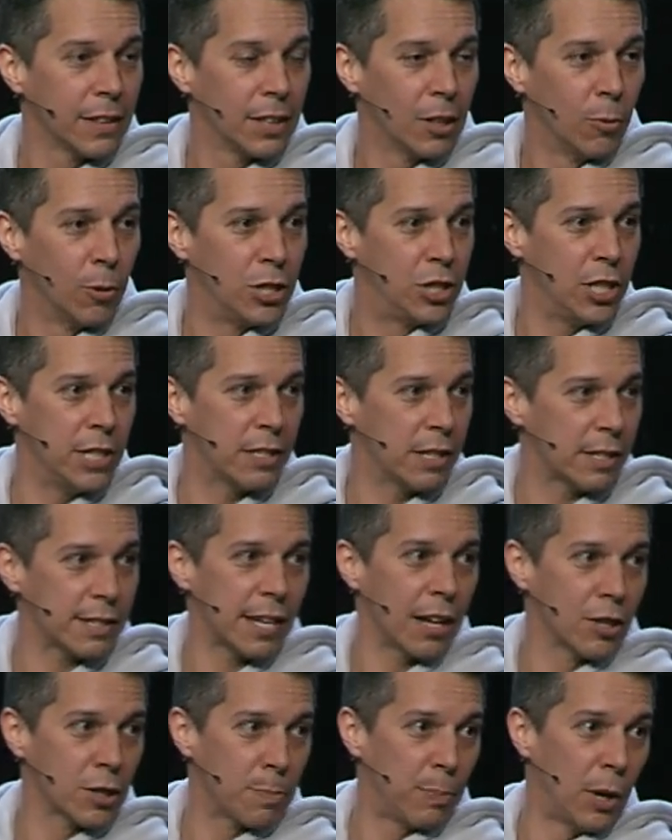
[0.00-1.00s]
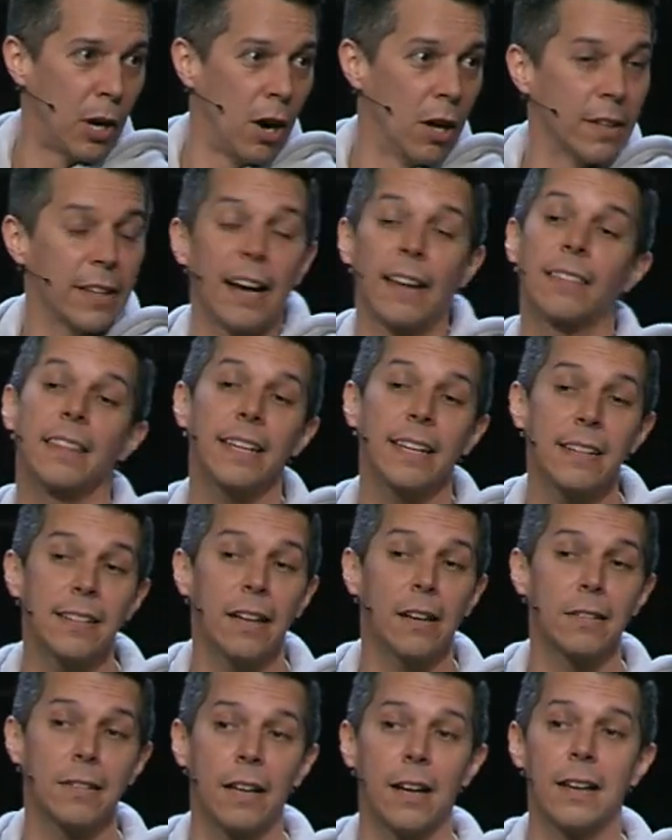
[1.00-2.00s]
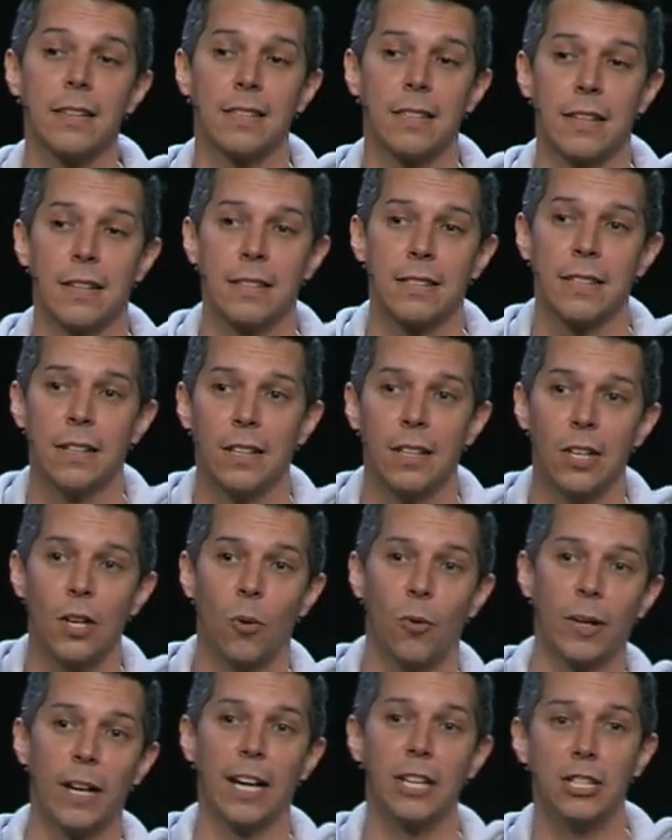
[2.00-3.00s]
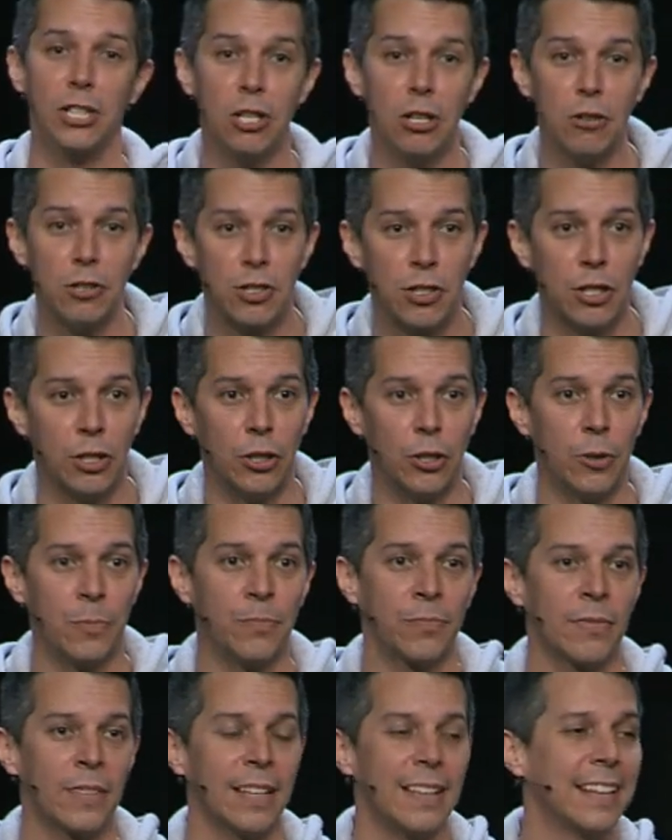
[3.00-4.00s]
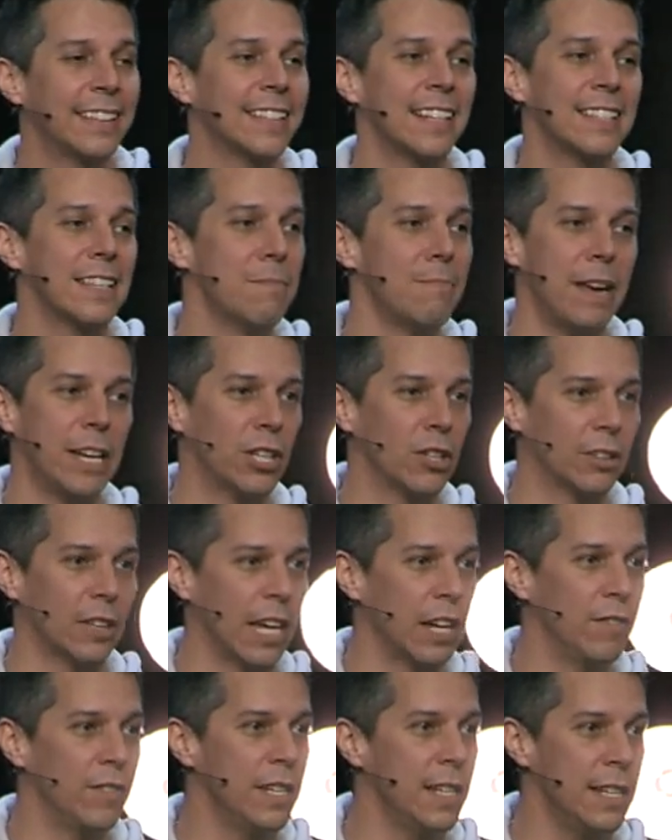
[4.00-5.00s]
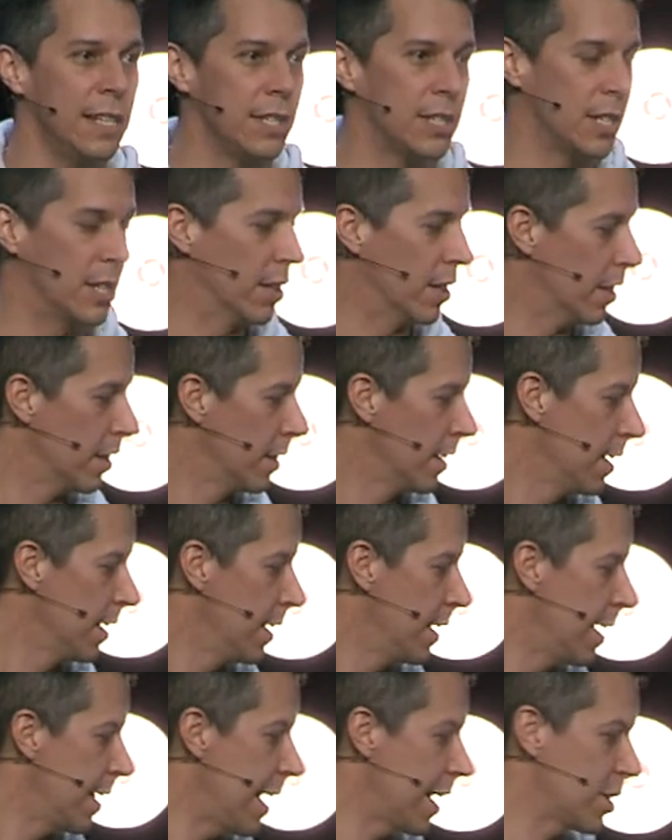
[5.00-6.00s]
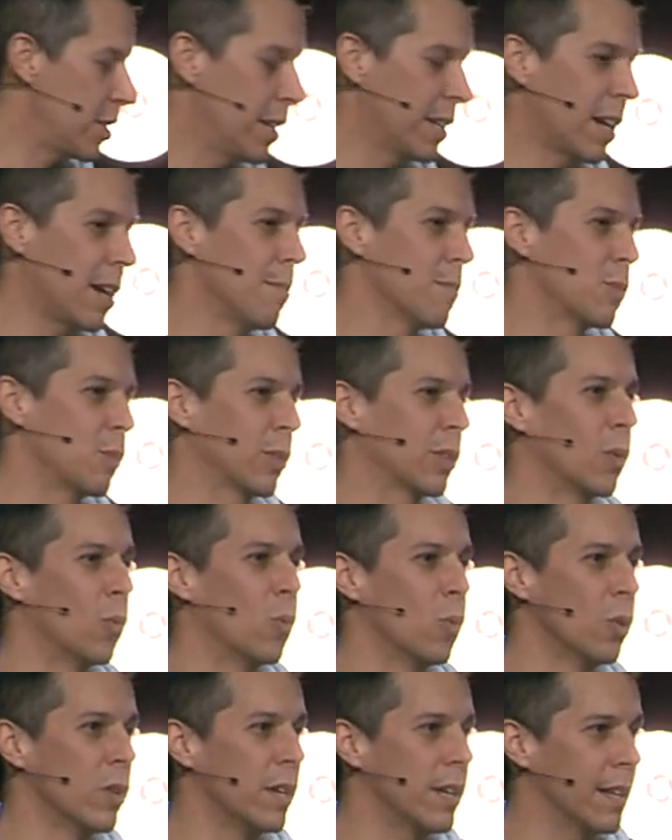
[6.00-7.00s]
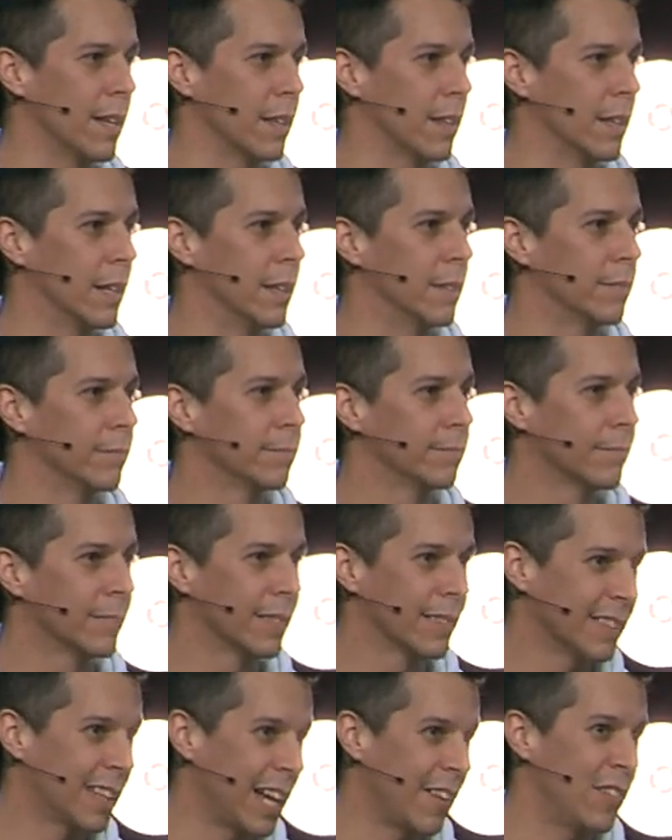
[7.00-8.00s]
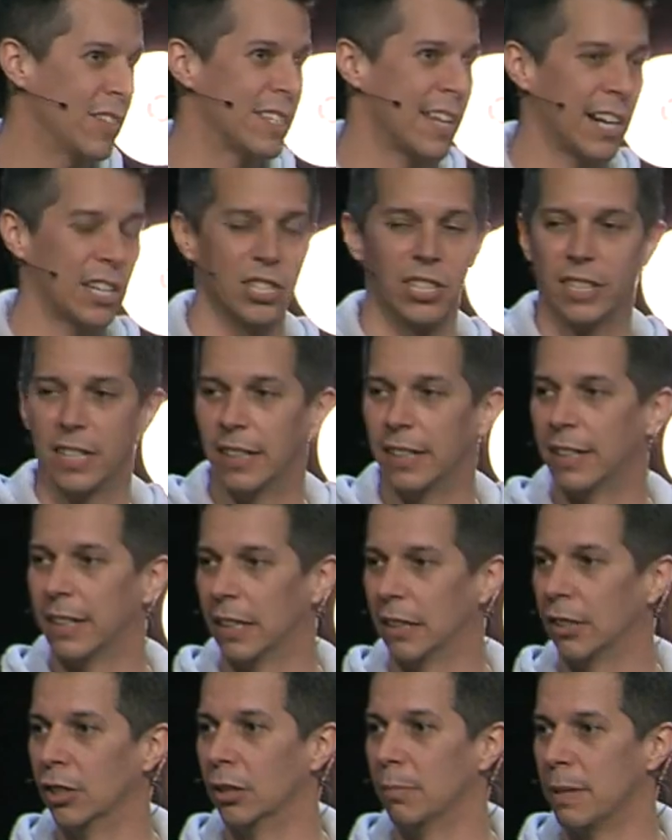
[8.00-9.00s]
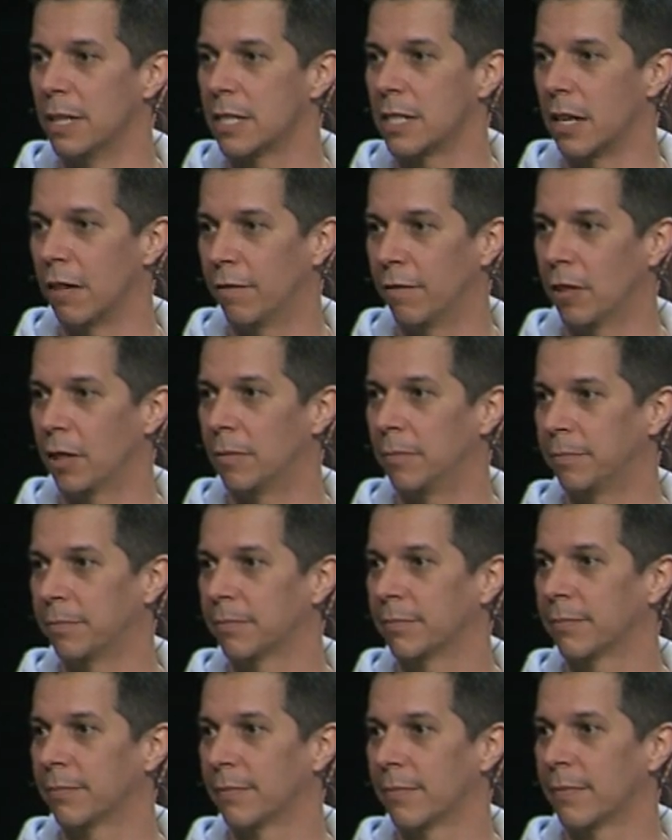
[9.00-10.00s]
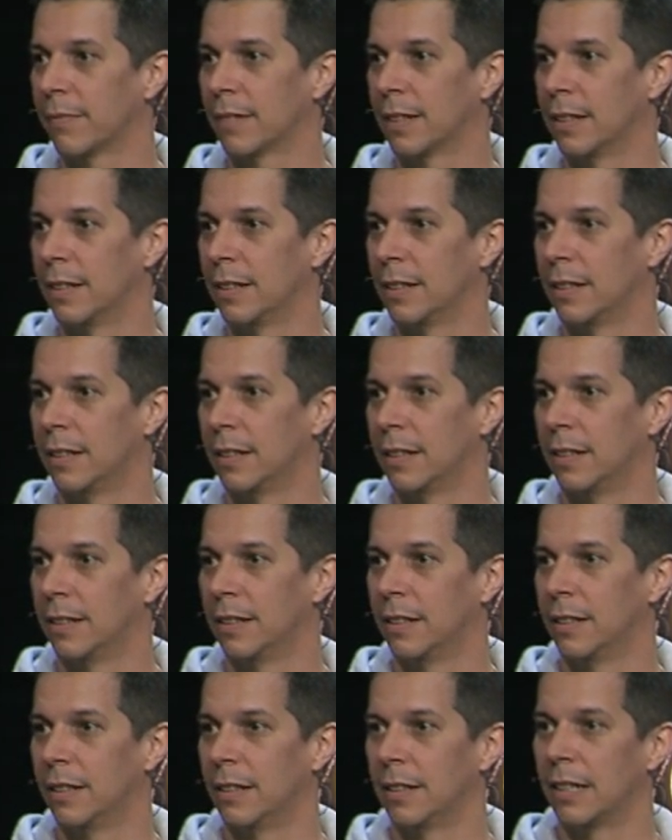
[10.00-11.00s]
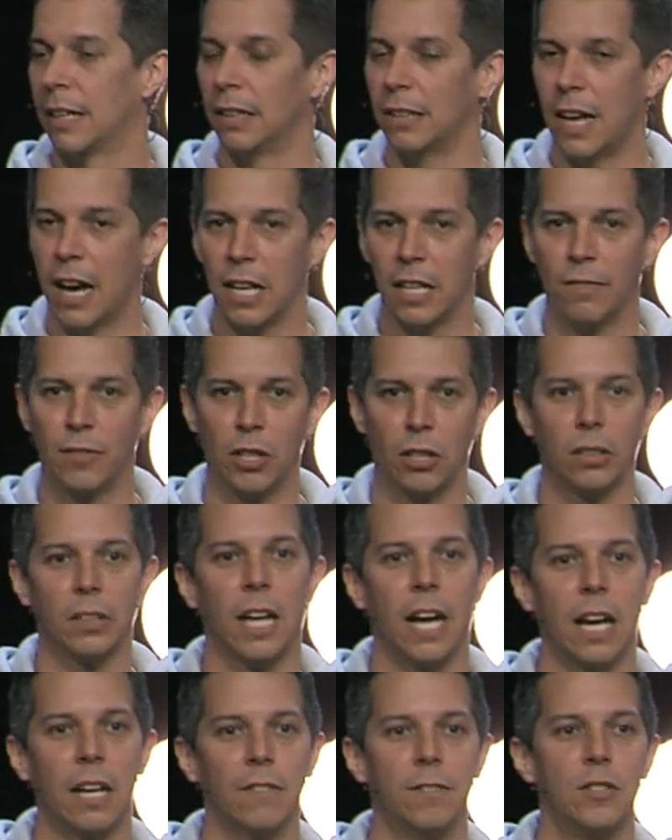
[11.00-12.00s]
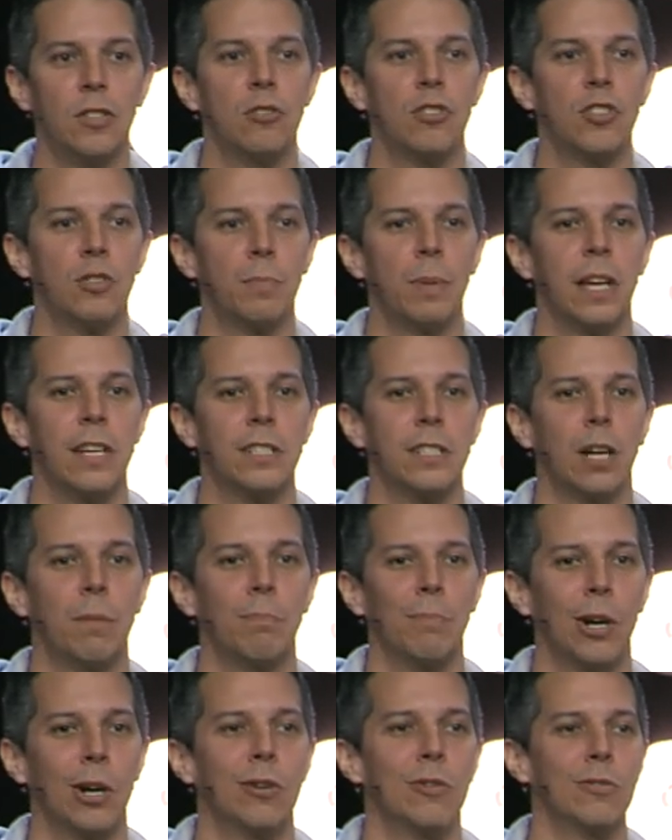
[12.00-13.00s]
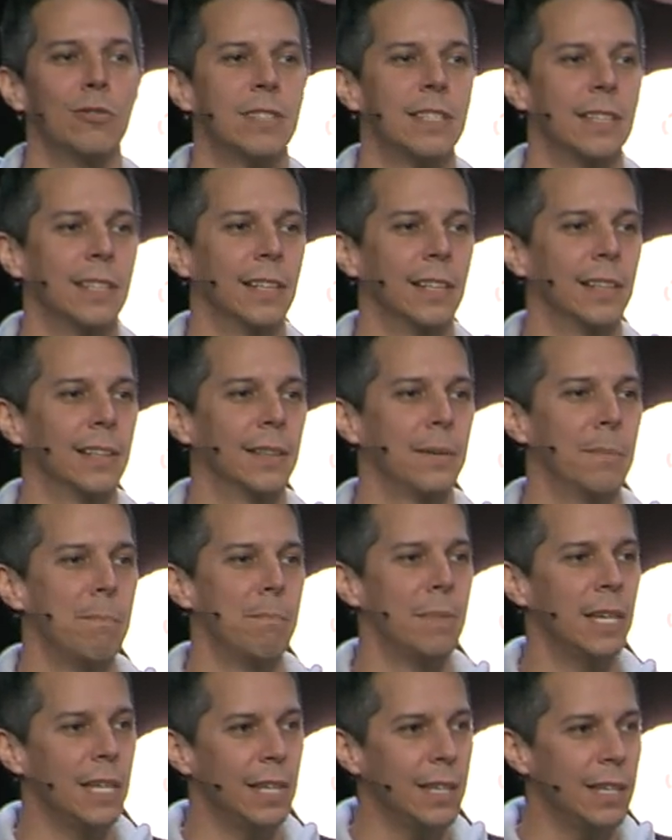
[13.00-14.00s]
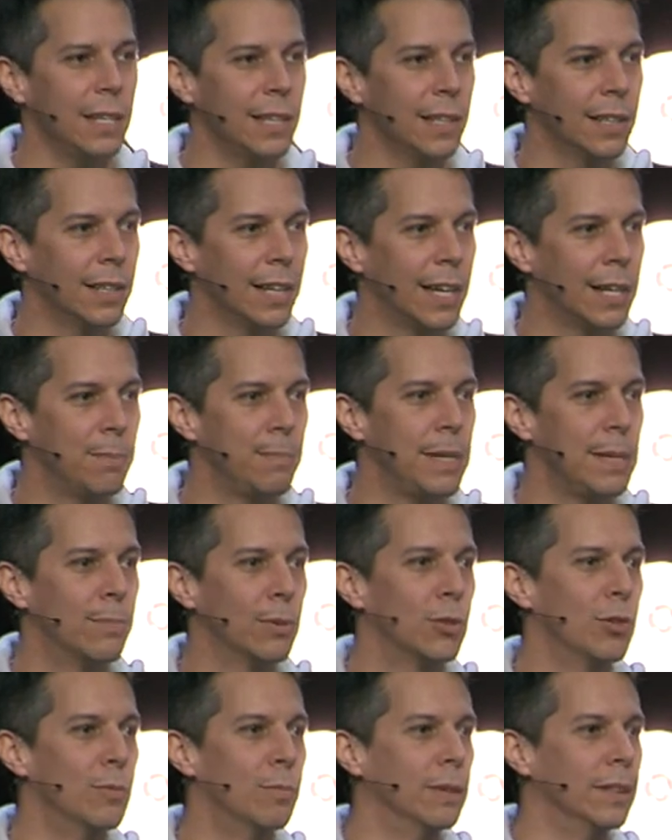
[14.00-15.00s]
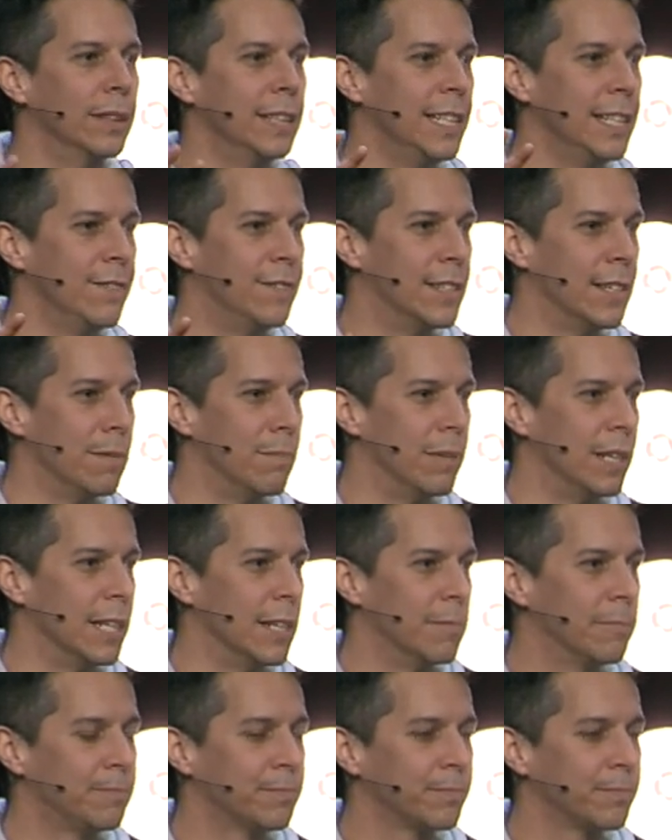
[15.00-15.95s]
What Jesus tells Paul, and I think he tells us, is when I use you, that doesn't make your life easier. It actually comes with a warning that life is actually gonna get a little bit tougher. That a lot of your life you spent opposing me and people who believed in me.